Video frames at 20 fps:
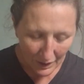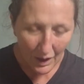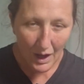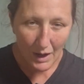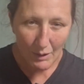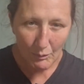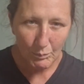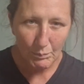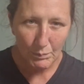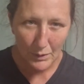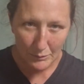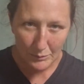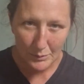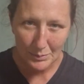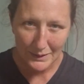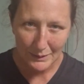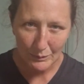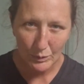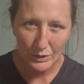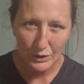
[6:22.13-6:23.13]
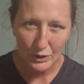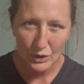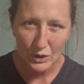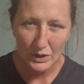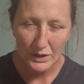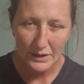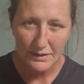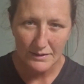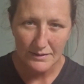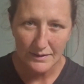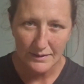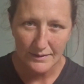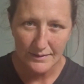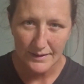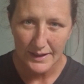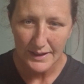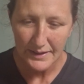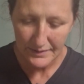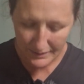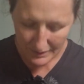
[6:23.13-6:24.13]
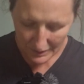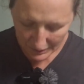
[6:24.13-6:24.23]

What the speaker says: I probably wouldn't call it a success.